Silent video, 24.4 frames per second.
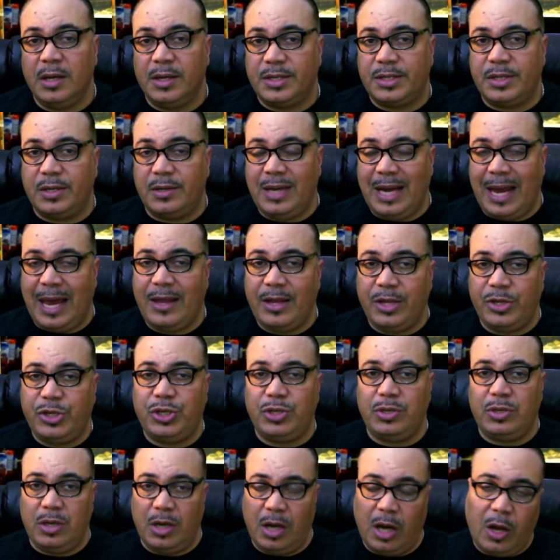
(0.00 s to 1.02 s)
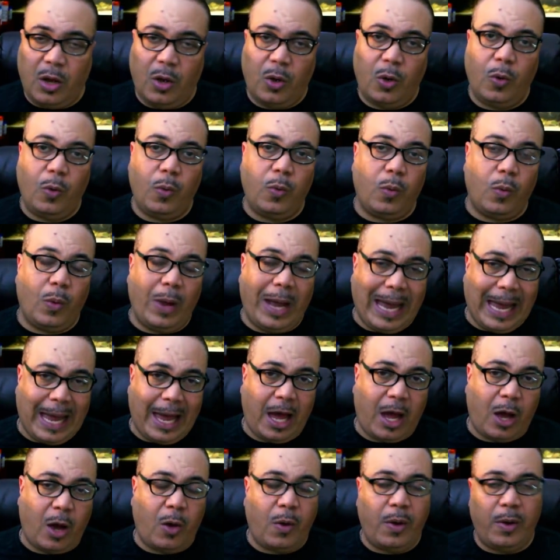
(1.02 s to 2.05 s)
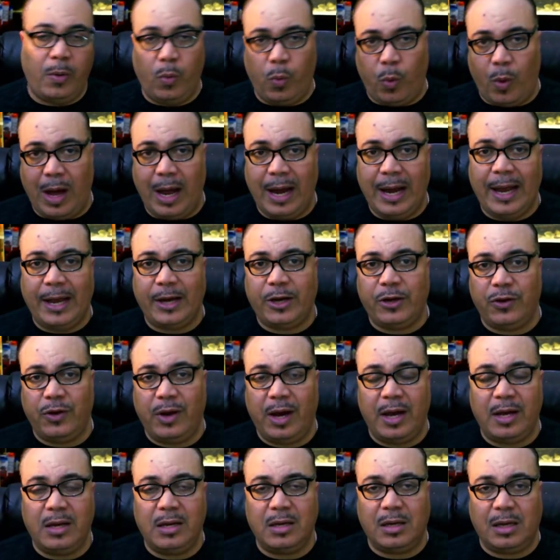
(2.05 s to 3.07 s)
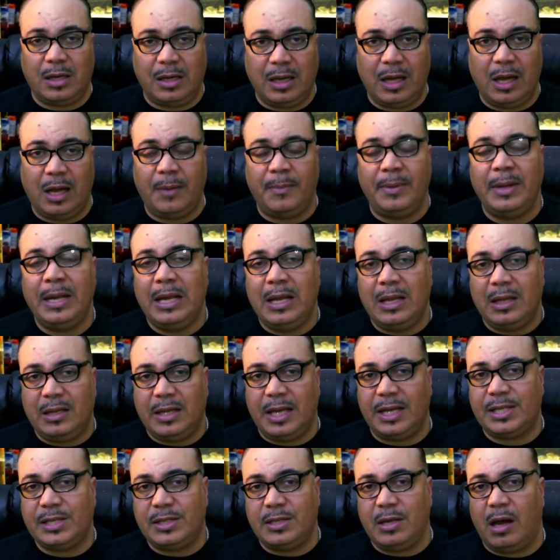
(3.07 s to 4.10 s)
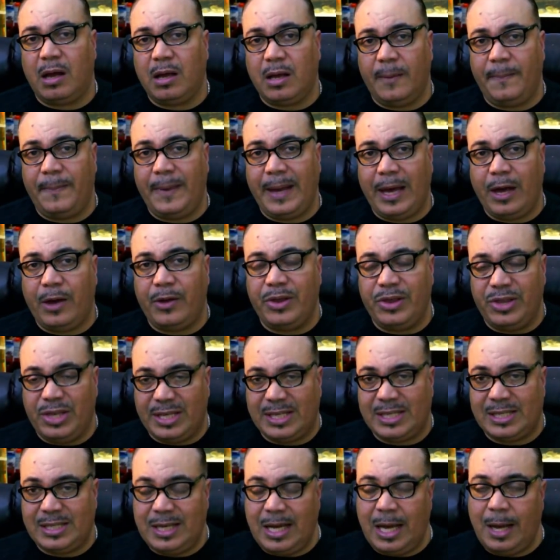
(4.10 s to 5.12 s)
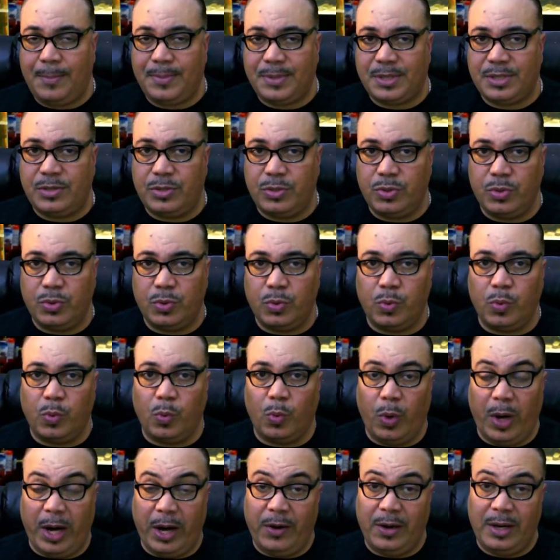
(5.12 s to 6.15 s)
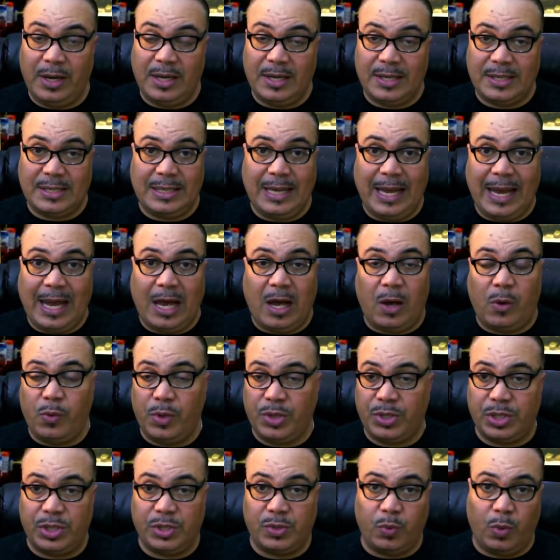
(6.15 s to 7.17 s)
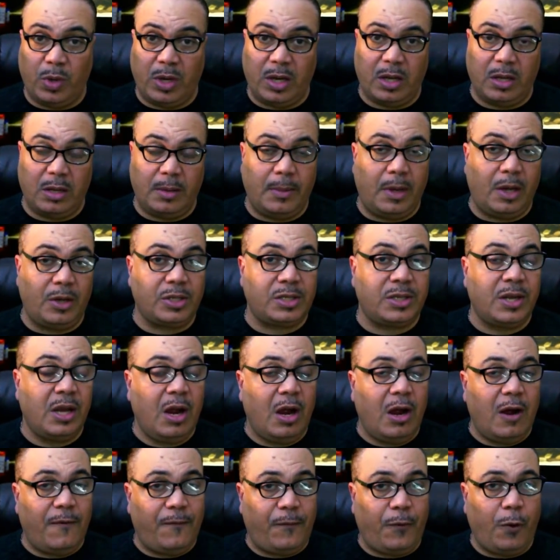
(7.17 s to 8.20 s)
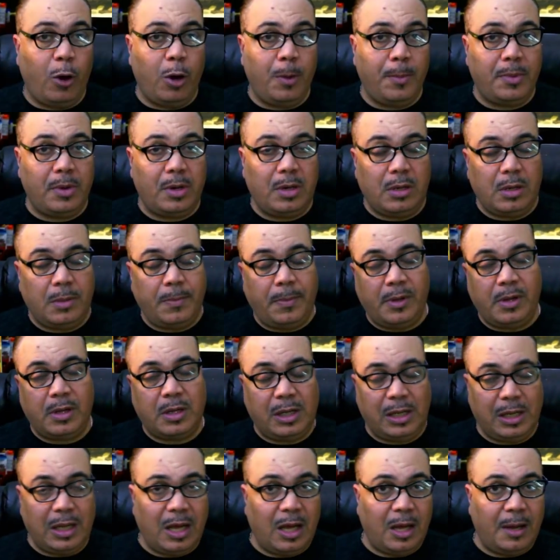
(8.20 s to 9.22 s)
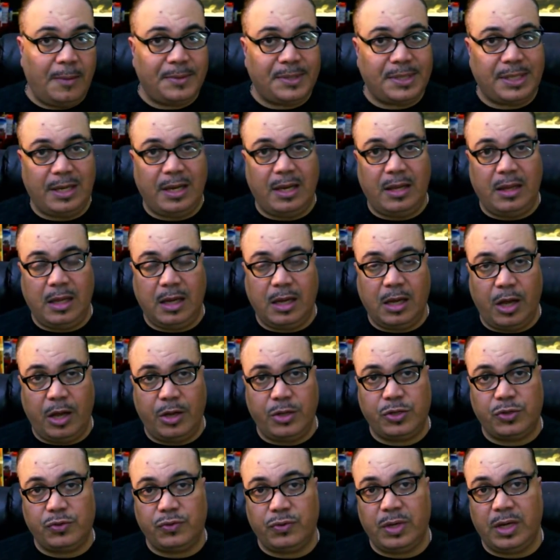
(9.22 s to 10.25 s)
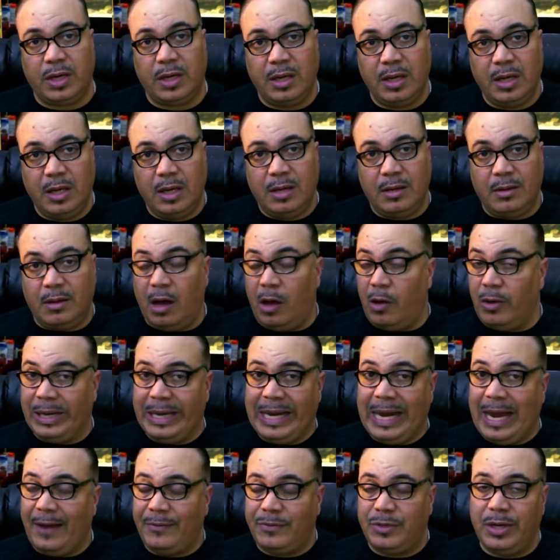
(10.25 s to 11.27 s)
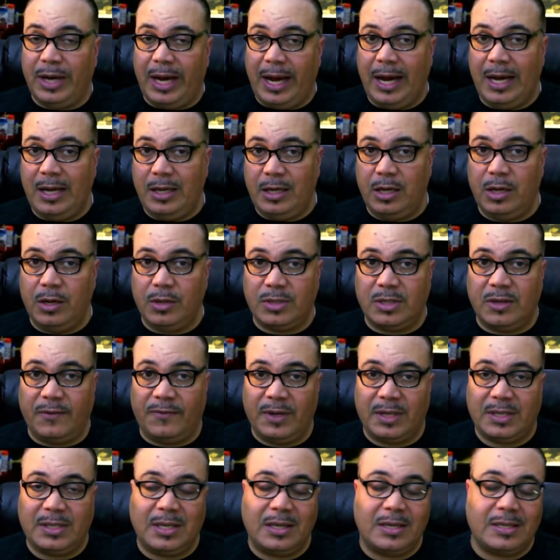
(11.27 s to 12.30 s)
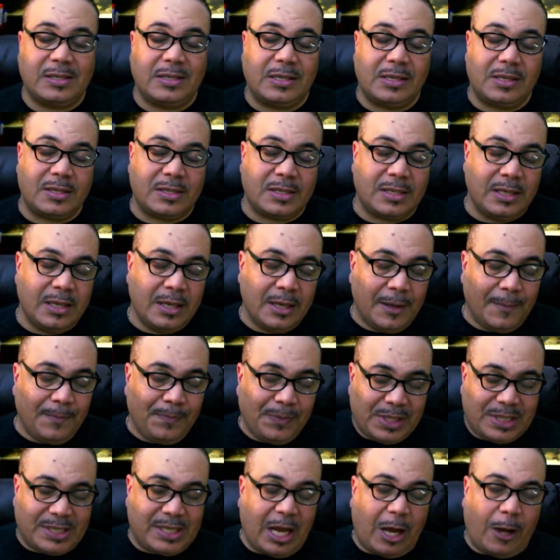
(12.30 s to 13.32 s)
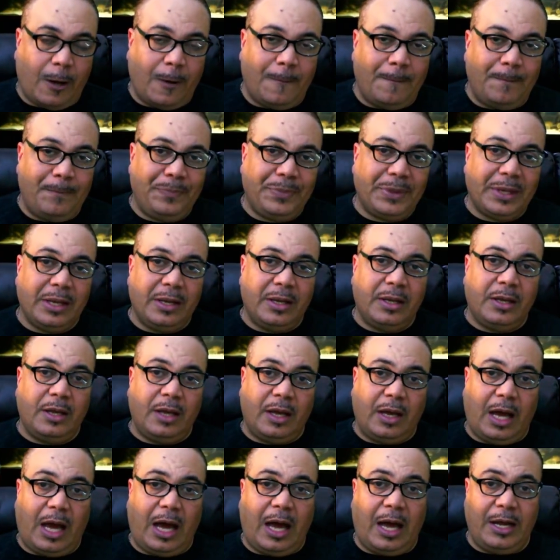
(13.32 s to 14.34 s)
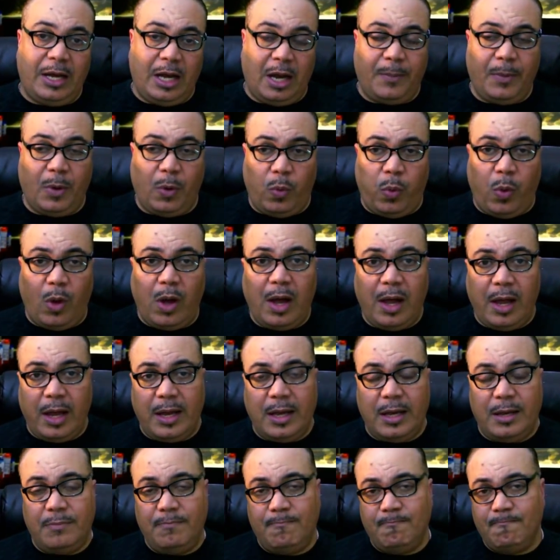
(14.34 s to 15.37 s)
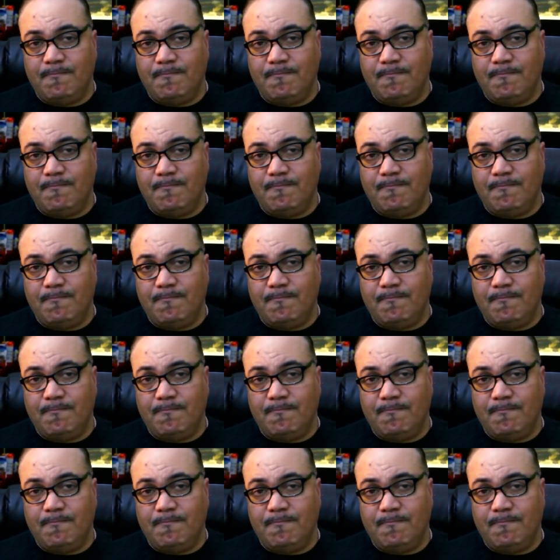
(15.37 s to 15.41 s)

So now that you know how and why I created a club, let's talk about the steps to where it is now, which is one of the most formidable clubs in the country, only after eight years of existence. So, uh, number one,